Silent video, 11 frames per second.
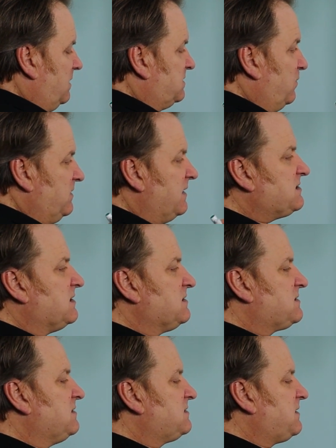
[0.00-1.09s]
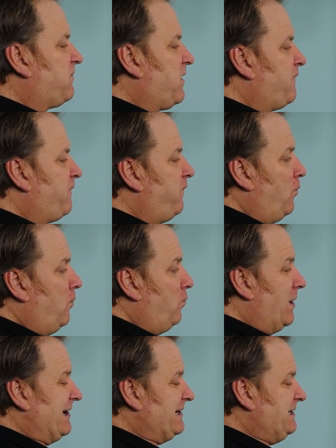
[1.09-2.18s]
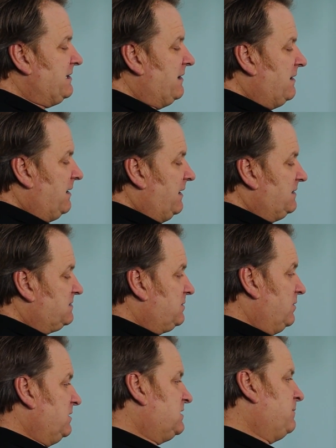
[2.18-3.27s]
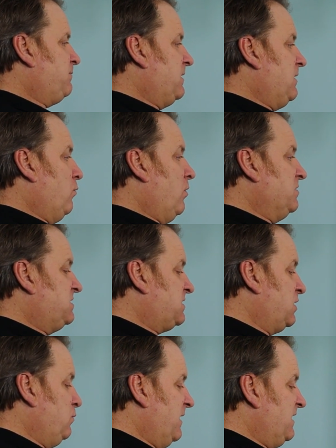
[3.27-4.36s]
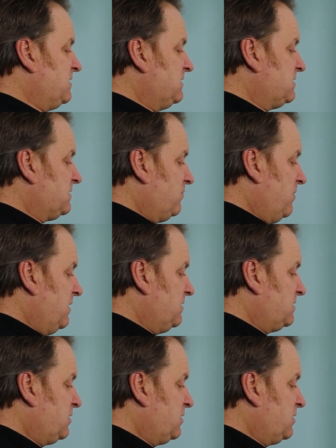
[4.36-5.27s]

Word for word: So in this instance, if they're four wide, it's going to be one, two meters, right?